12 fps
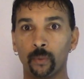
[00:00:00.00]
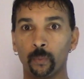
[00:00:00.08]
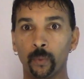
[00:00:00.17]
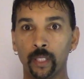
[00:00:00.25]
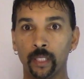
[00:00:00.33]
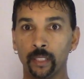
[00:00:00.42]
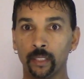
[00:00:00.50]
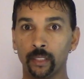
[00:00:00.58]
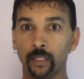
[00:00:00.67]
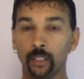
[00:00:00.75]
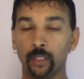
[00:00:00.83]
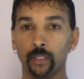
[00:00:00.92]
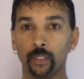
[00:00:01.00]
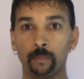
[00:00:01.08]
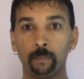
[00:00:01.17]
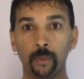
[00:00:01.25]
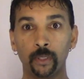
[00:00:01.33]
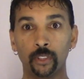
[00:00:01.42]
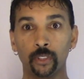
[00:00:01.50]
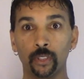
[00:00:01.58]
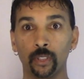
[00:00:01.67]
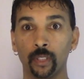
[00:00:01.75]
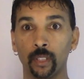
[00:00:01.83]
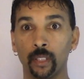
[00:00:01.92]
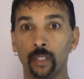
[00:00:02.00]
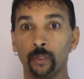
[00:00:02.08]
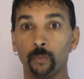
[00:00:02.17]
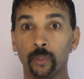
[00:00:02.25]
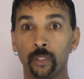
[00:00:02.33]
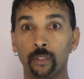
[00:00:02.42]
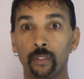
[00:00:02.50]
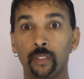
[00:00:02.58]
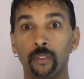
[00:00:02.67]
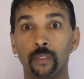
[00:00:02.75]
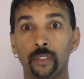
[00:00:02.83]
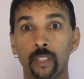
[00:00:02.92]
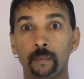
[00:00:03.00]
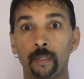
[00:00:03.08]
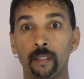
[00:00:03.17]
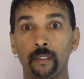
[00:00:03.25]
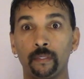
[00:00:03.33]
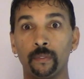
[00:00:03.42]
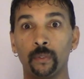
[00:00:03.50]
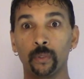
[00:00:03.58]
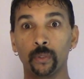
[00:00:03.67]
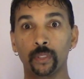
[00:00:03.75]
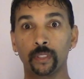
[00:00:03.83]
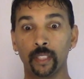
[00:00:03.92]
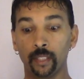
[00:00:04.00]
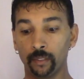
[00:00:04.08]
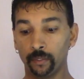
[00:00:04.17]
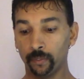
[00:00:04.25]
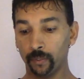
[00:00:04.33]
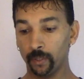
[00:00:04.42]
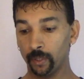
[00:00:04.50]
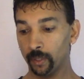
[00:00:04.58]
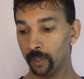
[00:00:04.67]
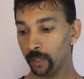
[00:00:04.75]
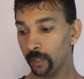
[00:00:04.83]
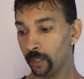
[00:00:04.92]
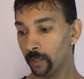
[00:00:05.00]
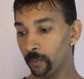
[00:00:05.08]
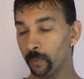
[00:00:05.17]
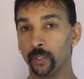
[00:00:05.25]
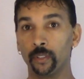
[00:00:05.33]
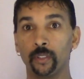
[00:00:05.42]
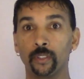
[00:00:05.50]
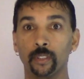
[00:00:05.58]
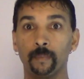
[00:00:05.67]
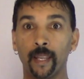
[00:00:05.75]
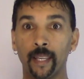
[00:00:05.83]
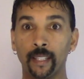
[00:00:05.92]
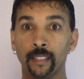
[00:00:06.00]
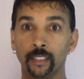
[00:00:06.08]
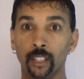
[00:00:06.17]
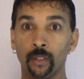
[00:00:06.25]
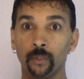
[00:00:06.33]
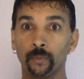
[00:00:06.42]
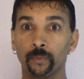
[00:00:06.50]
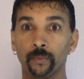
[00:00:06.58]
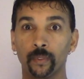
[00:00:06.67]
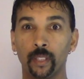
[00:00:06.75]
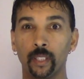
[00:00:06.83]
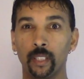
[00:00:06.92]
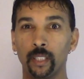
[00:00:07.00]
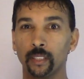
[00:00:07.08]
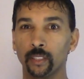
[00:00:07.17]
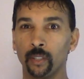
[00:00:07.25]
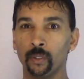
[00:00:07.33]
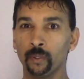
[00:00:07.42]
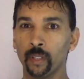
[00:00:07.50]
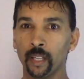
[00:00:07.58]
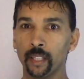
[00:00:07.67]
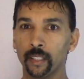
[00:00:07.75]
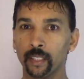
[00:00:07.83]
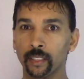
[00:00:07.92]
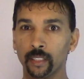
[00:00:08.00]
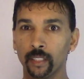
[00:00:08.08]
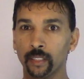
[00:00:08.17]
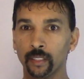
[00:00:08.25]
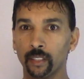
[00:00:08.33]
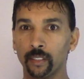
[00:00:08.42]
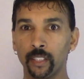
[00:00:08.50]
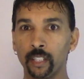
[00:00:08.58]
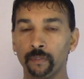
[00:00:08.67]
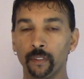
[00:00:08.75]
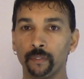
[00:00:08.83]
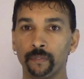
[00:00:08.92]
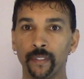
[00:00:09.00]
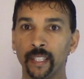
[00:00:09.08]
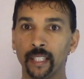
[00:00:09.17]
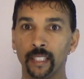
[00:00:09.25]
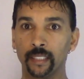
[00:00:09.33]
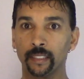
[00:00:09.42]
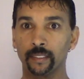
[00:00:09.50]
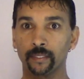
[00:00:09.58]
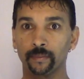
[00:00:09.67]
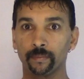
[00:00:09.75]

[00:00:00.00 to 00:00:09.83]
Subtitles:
when you do some of it for yourself, when you do some hands-on. It's a whole lot, it's a different feeling,